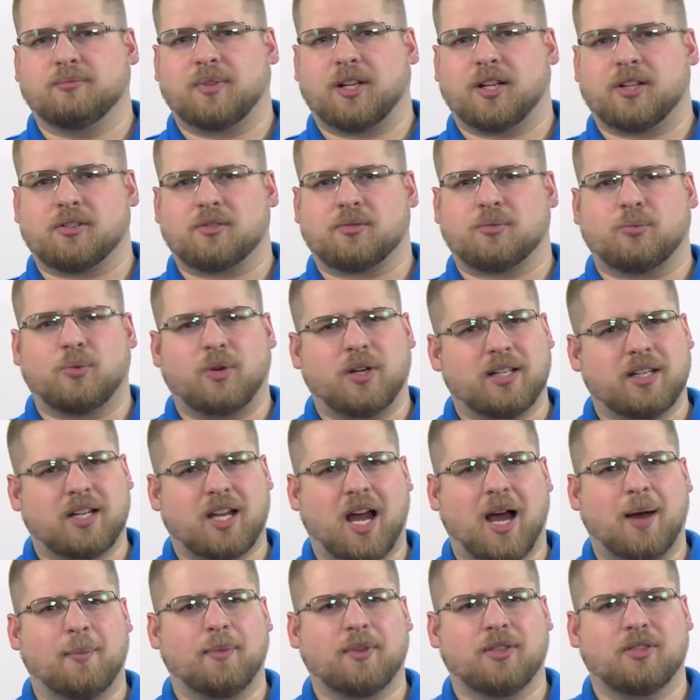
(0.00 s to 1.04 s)
there's one
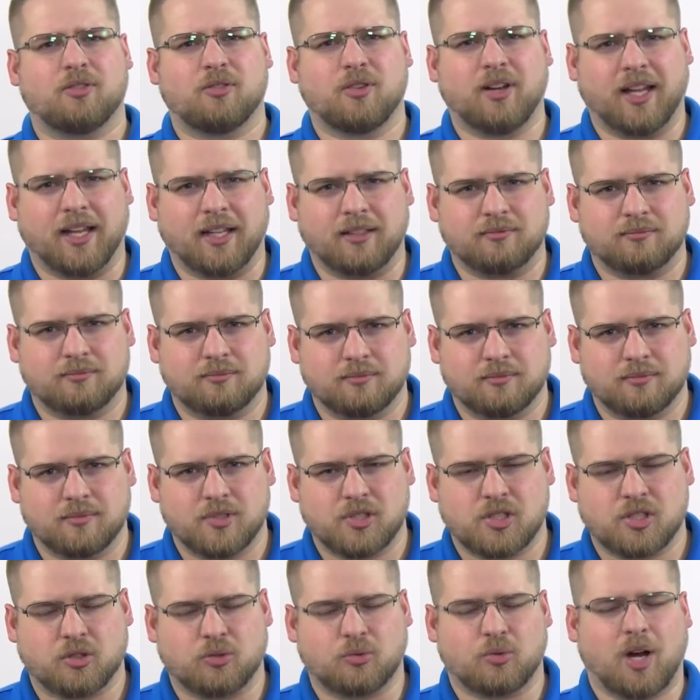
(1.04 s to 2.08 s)
common thread
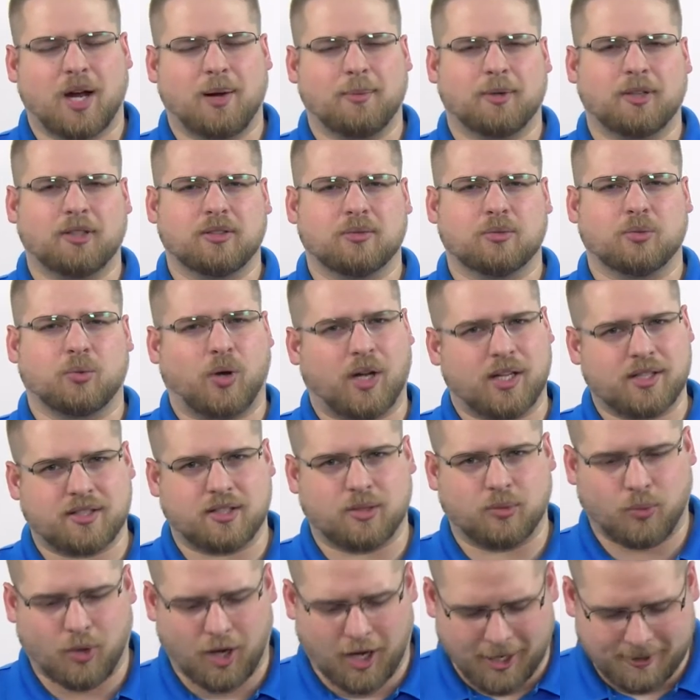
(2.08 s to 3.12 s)
Sir Robert
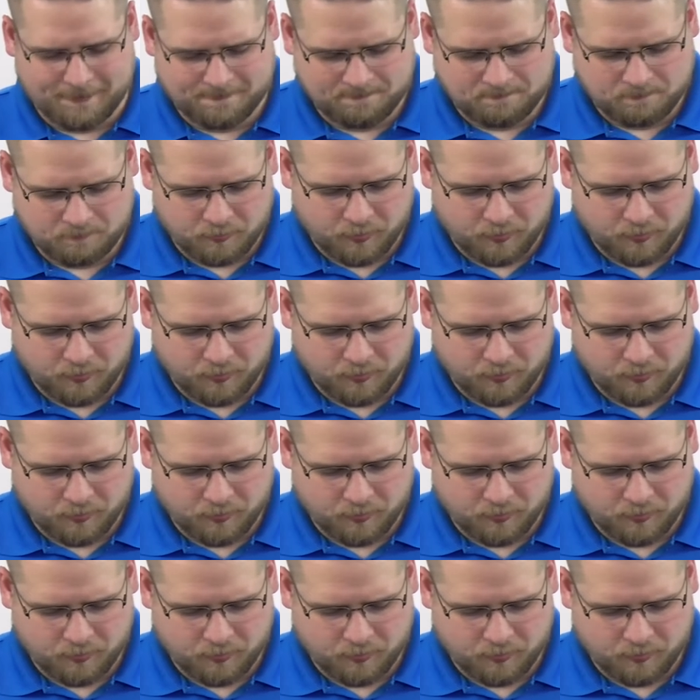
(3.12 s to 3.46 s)
Watson Watt.